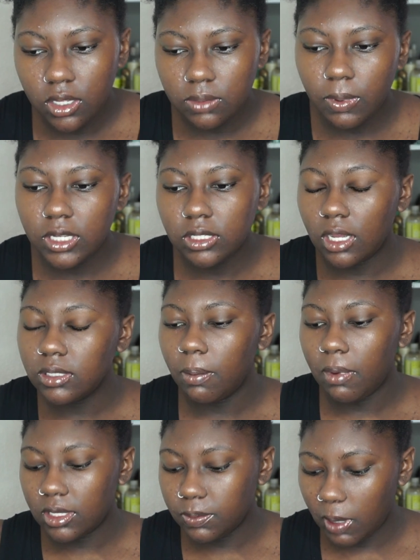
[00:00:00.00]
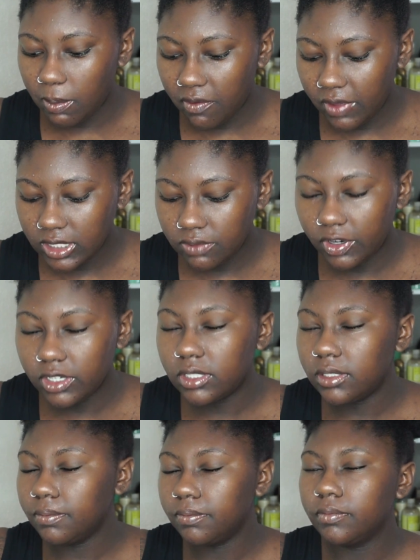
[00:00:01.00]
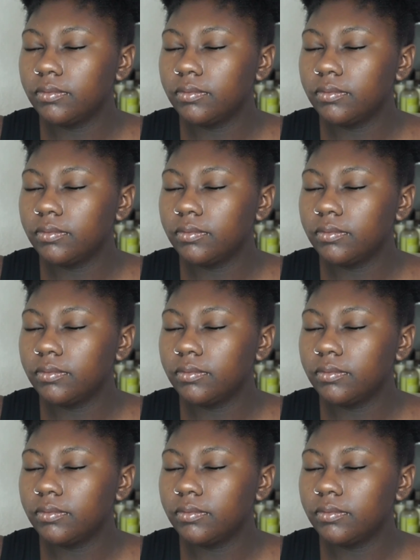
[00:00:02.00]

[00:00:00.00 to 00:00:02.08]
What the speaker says: spray. So I spray my face first.